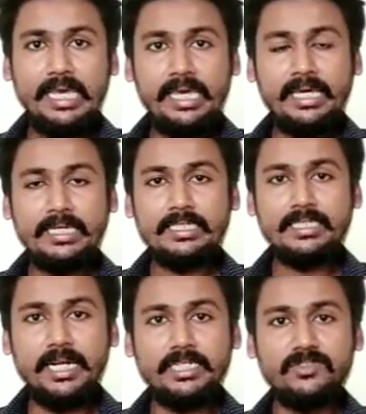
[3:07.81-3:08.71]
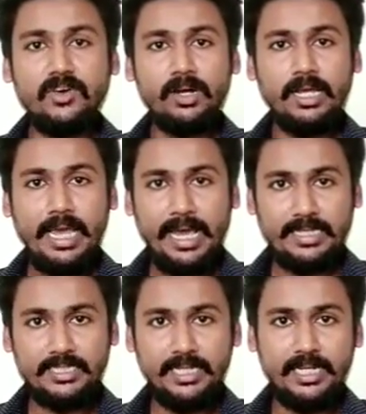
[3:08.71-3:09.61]
A stands for
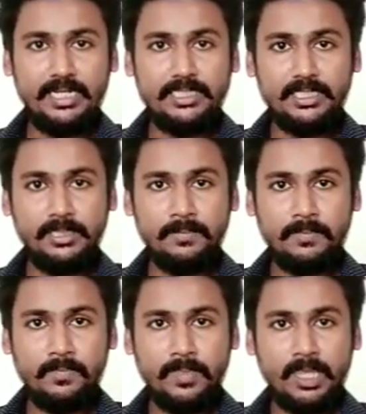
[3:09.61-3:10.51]
acceleration,